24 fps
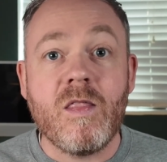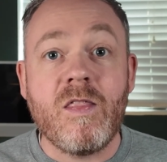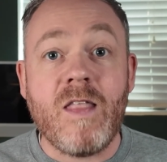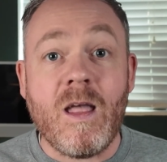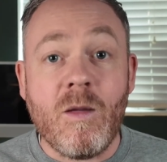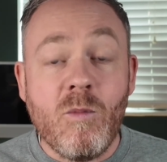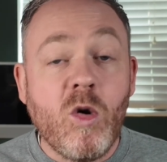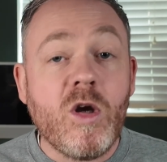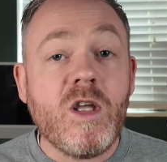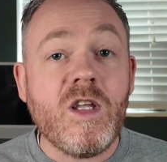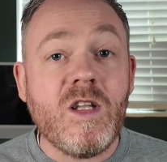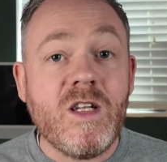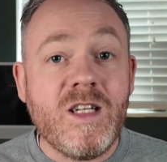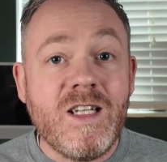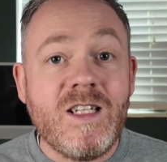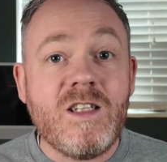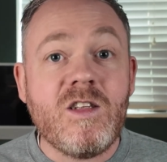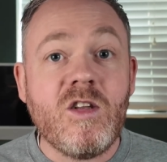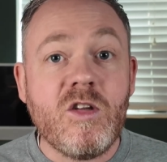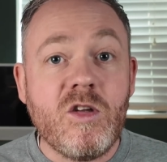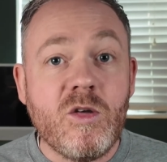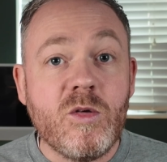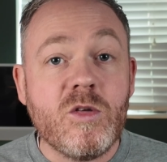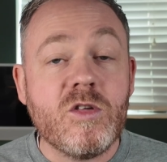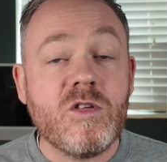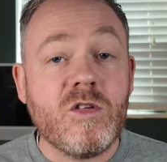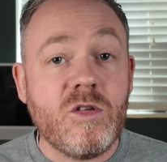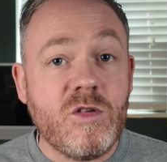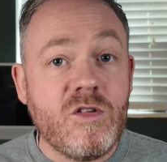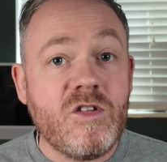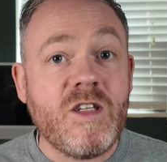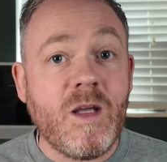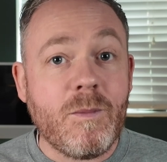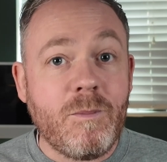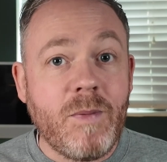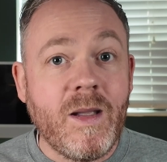Then what you need to do as soon
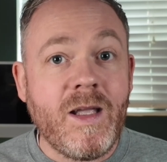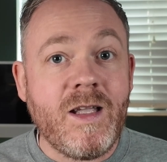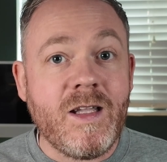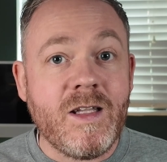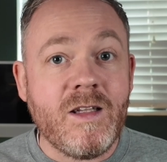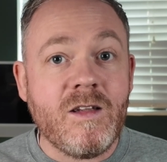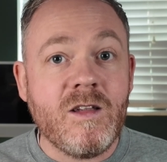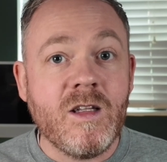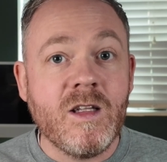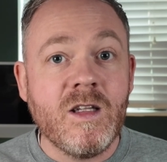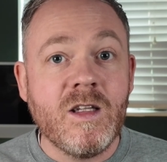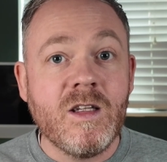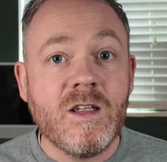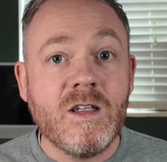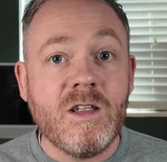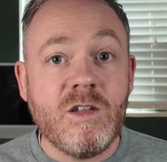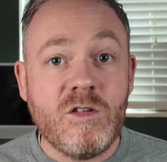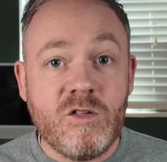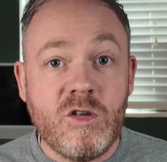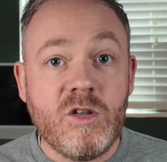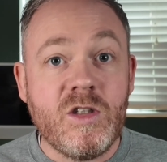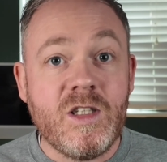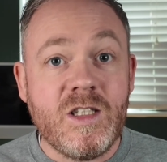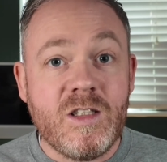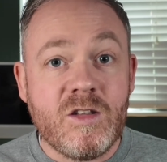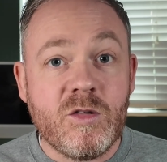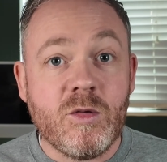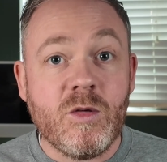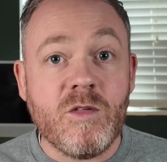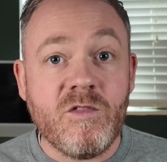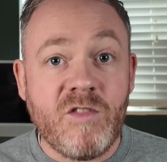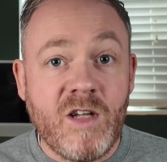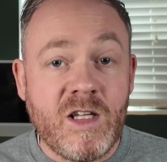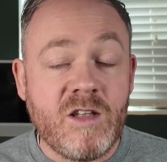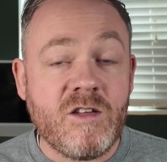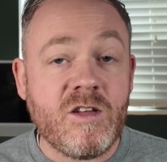as you get paid is you need to
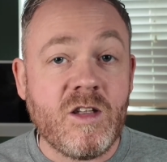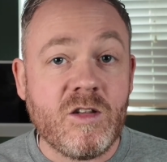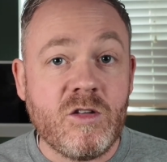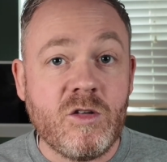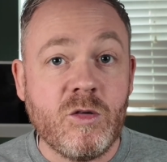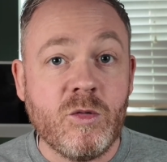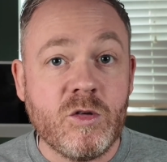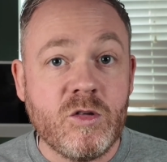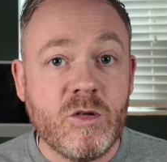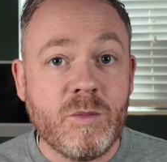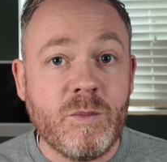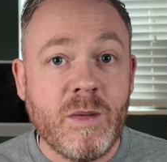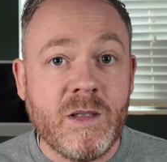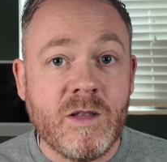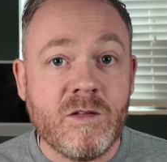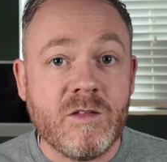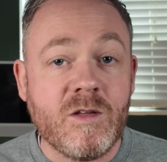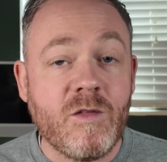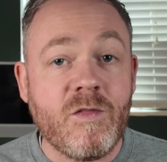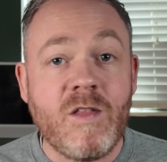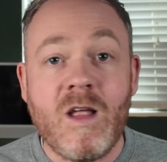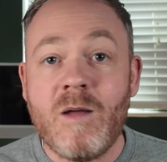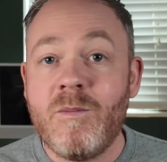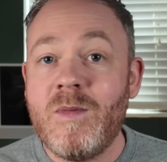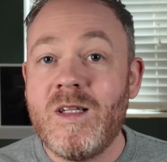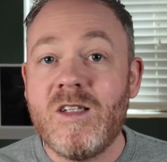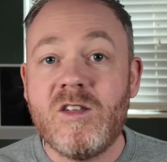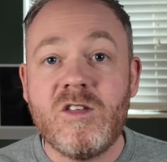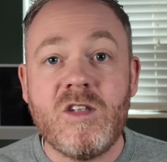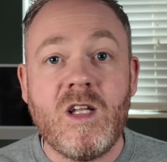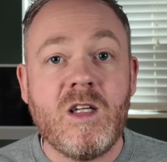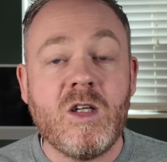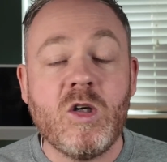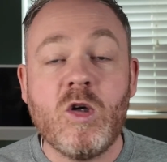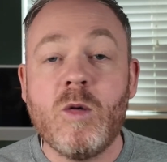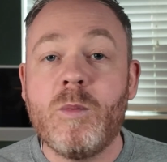invest that £200. If that means
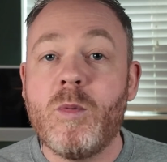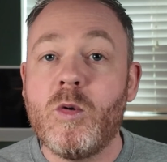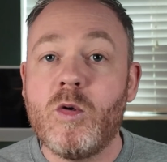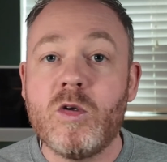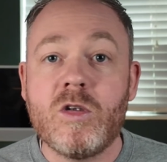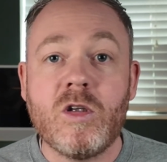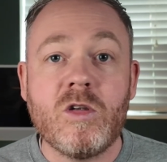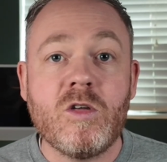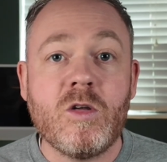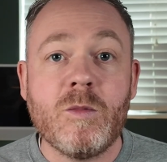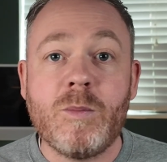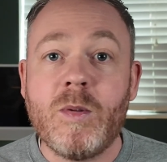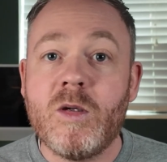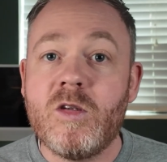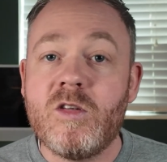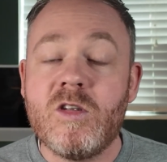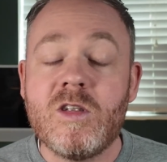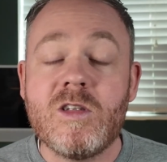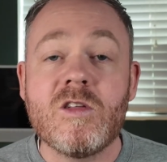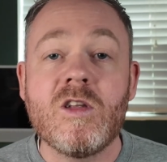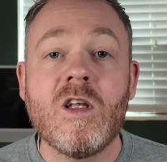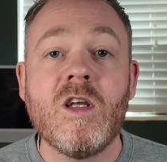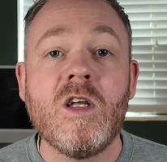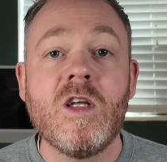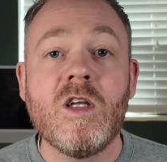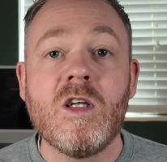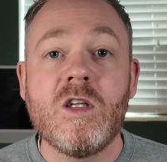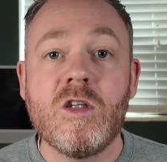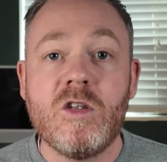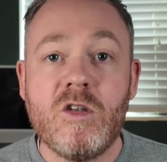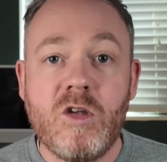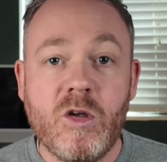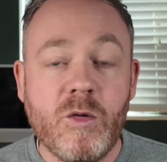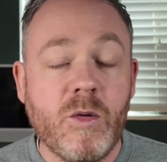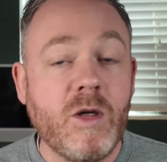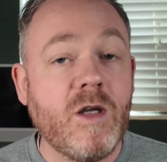setting up auto deposits,
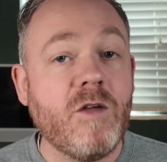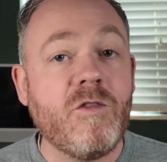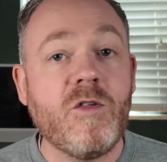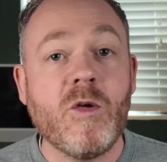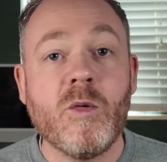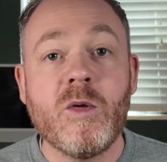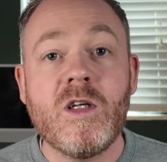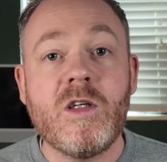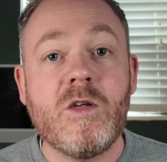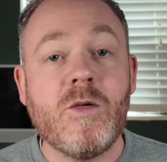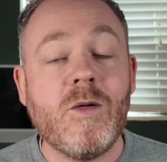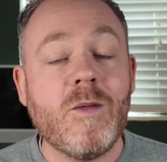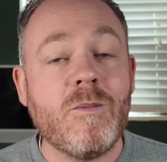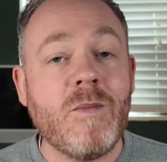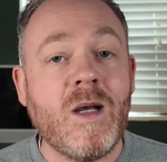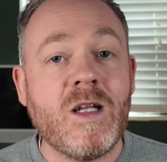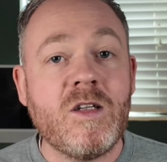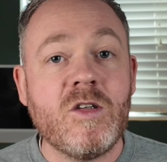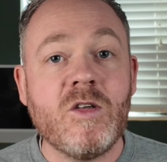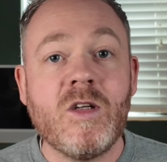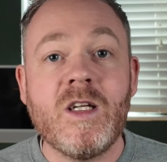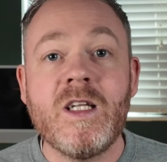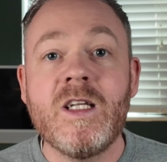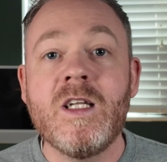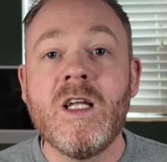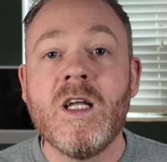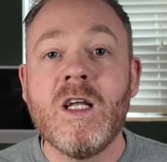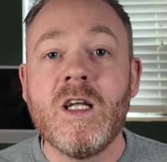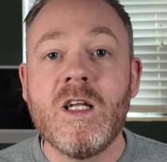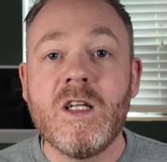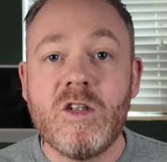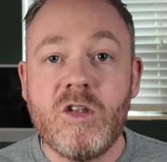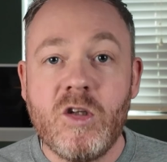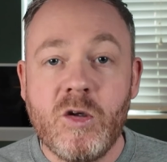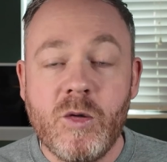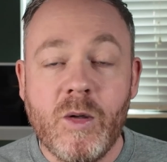do it. If you want to do it manually,
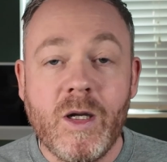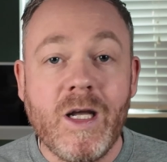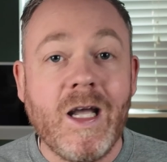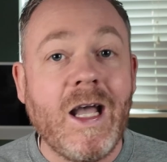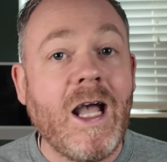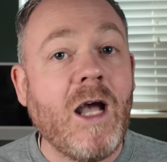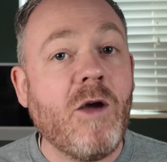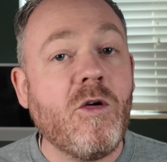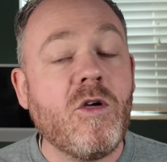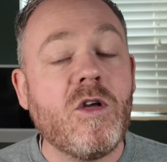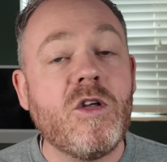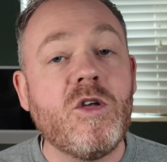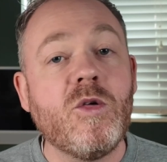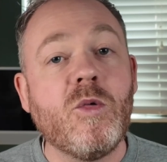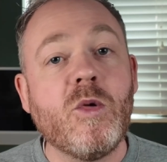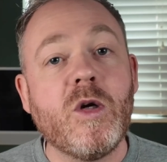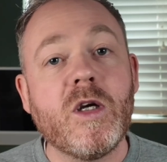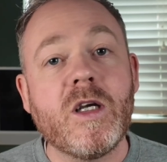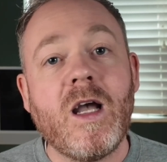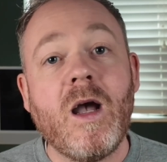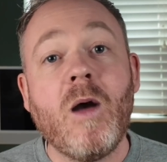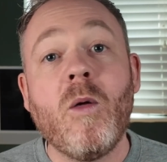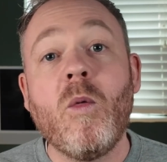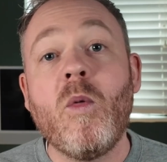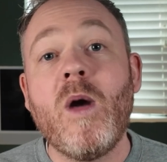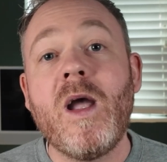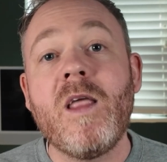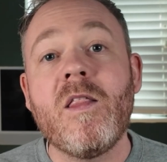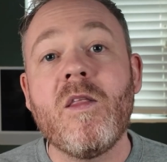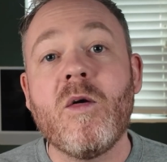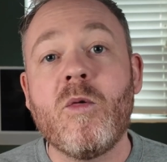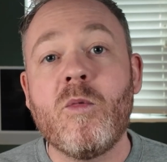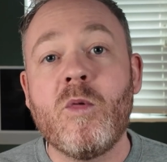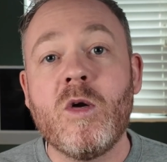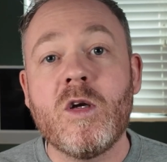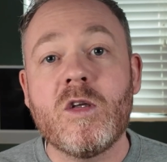do it. How can you work out a way
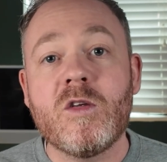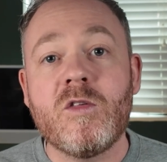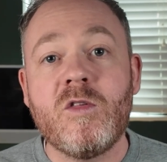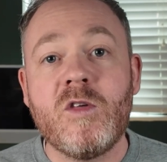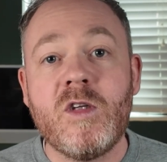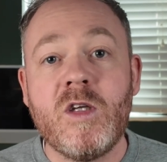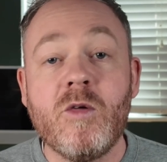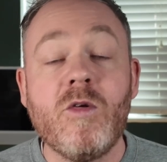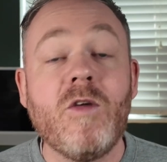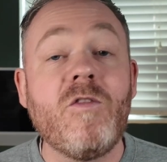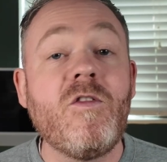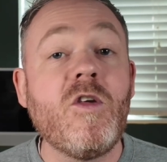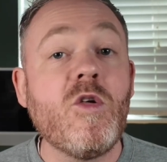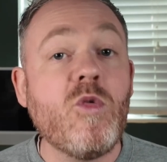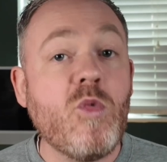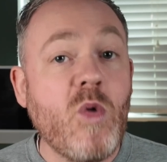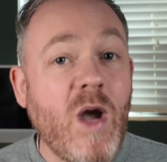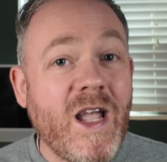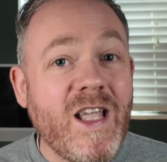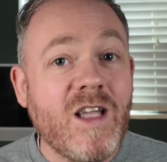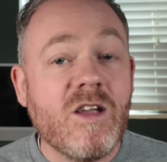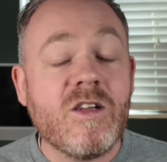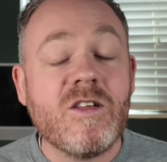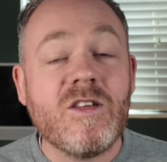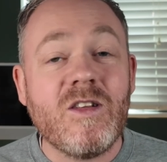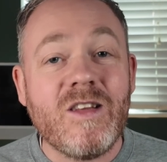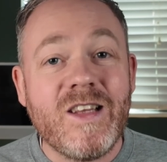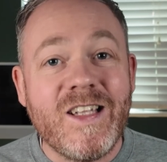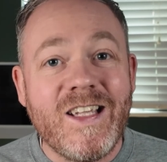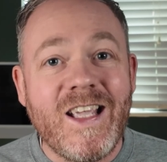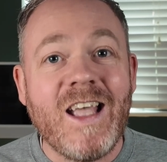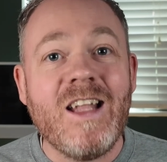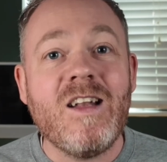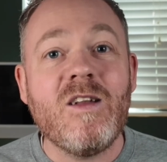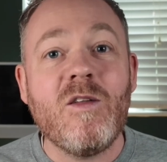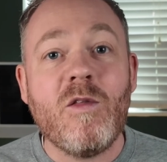that works for you? If you wait until
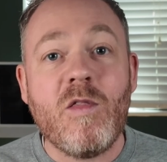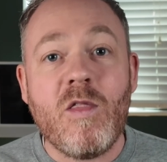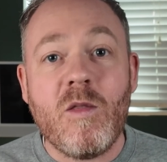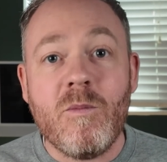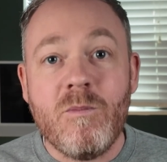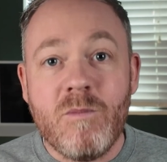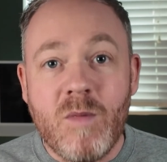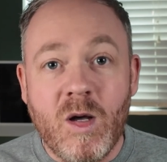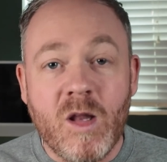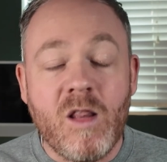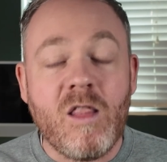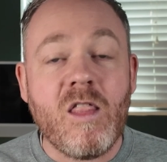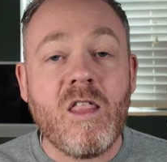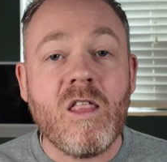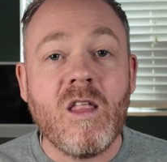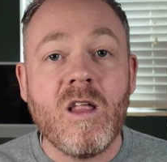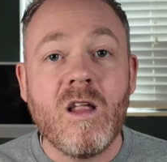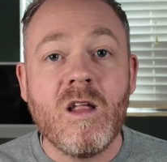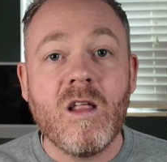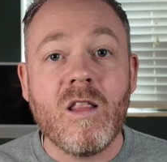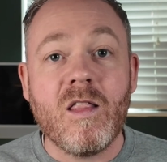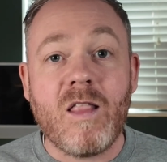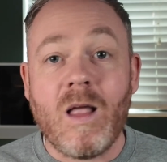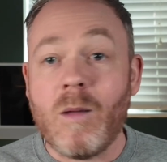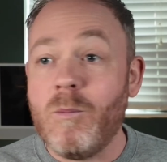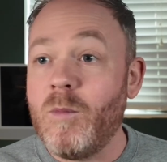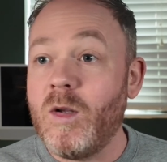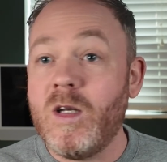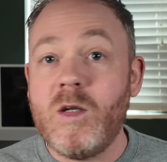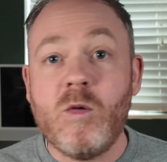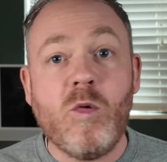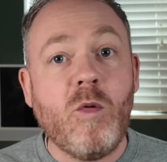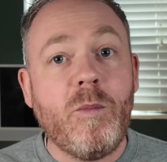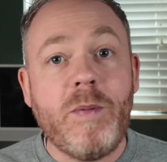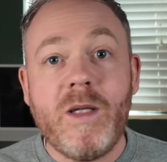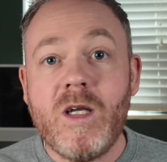the end of the month, that
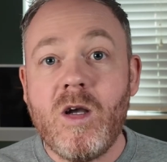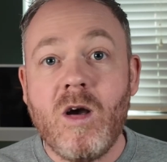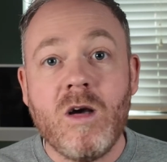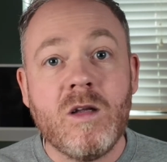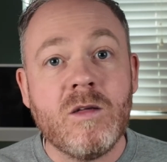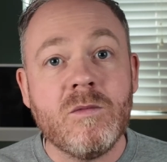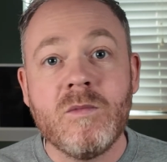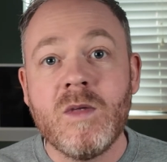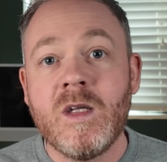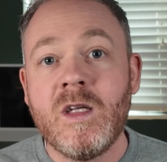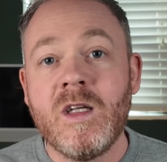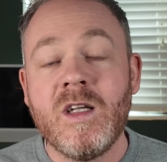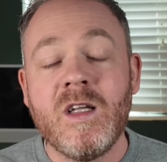money will be gone.